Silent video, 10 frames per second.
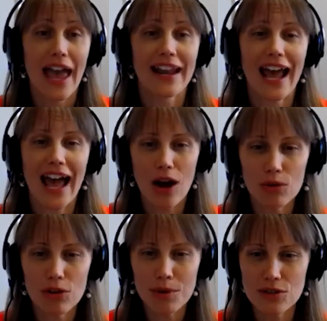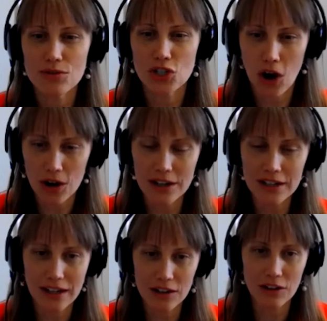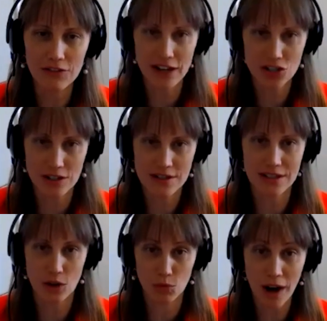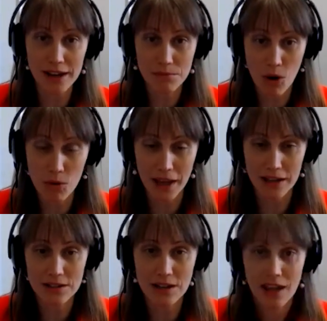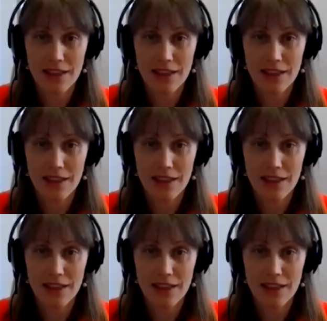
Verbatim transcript: and how do we do targeted interventions at the right moment